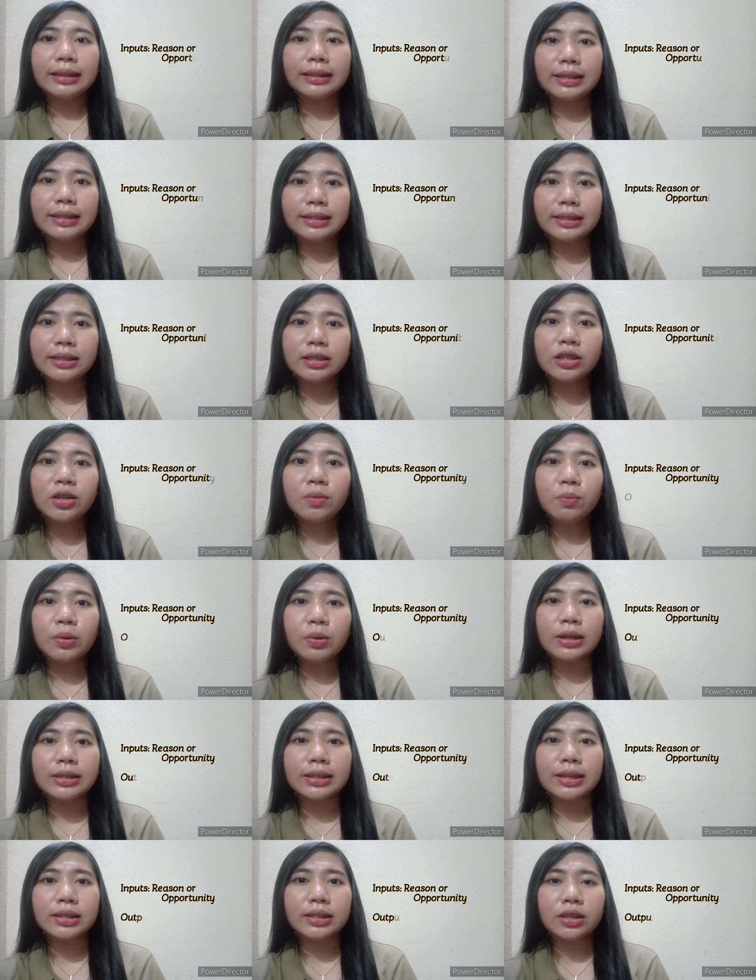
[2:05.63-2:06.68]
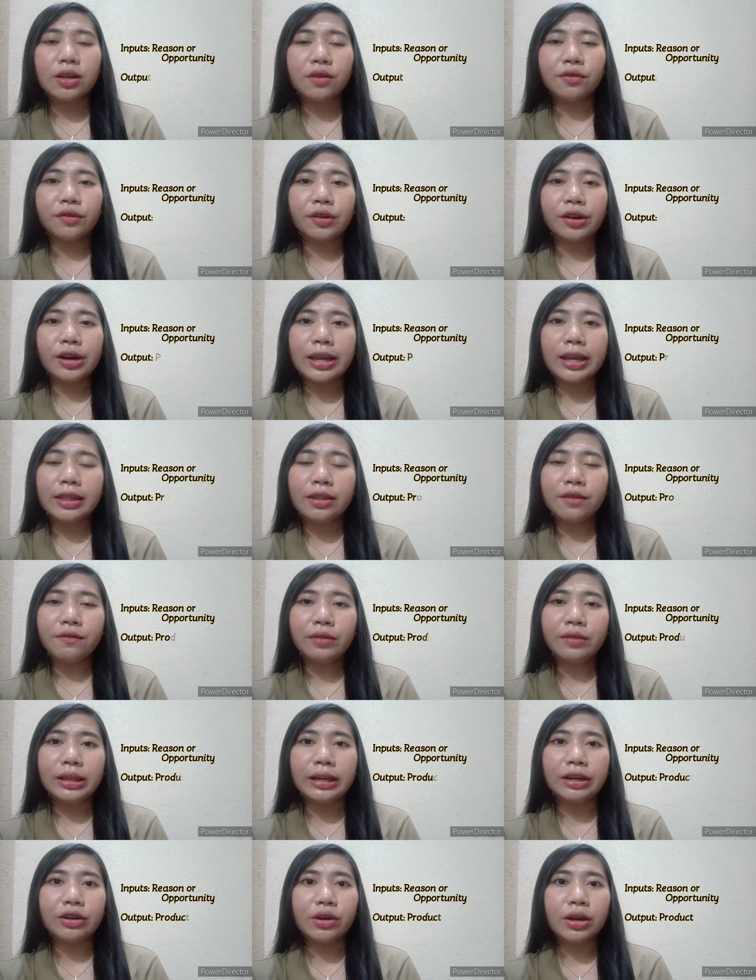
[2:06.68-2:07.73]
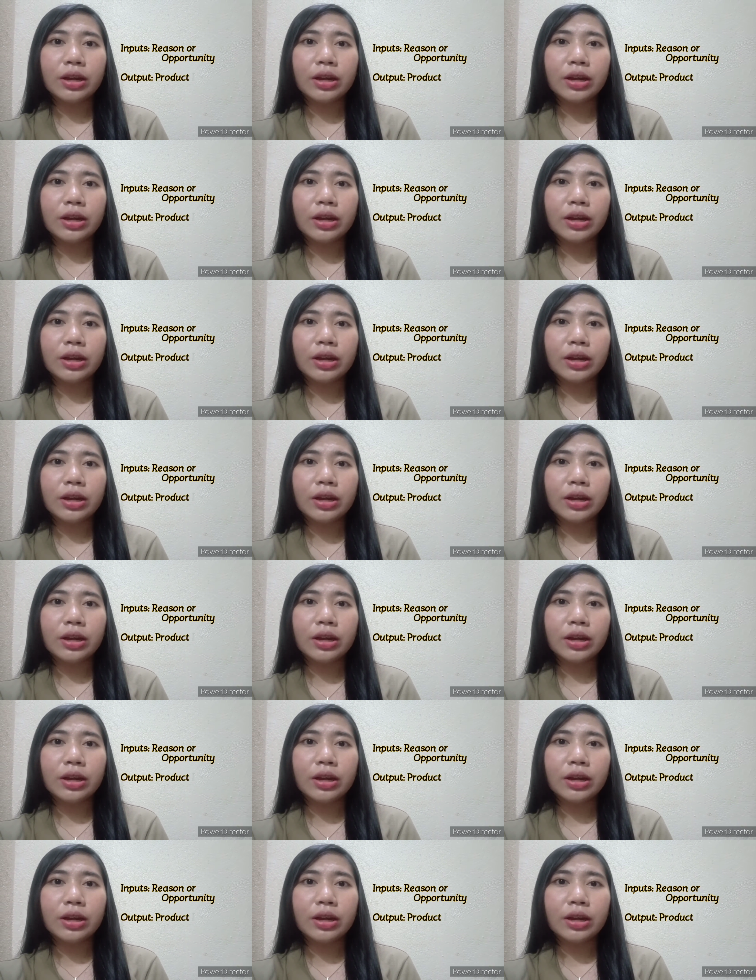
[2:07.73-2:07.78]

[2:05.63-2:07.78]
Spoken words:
This is the process of creatively